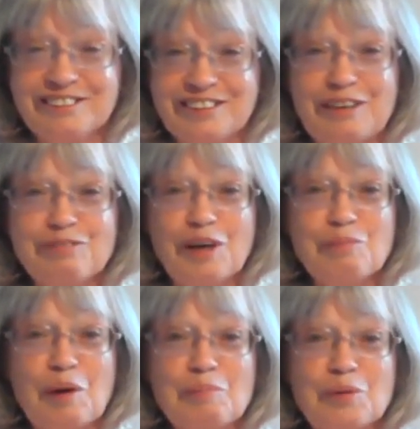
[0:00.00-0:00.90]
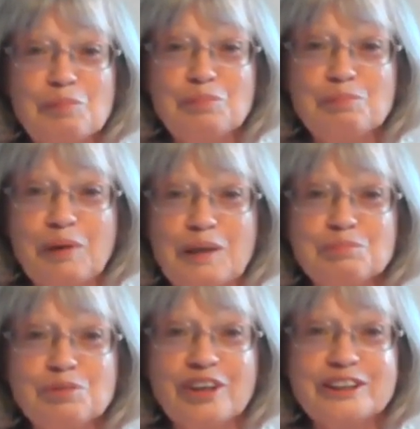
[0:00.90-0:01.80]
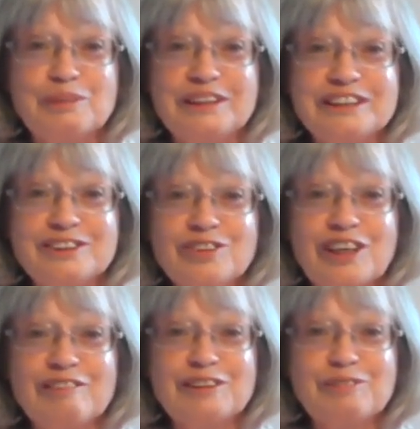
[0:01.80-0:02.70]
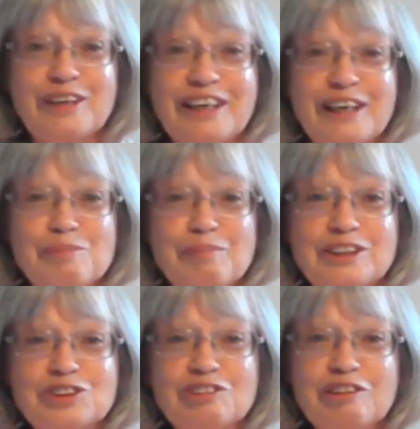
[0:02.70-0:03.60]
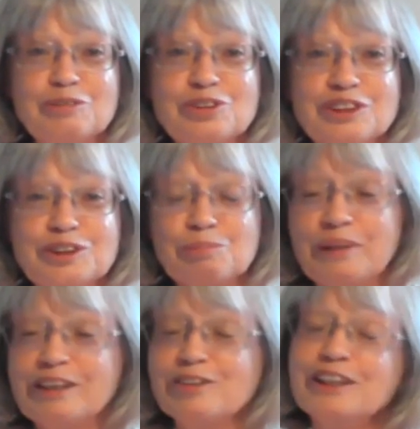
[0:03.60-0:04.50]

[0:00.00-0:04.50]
When I find my button pressed, when it's not going the way I imagine or I want it to be,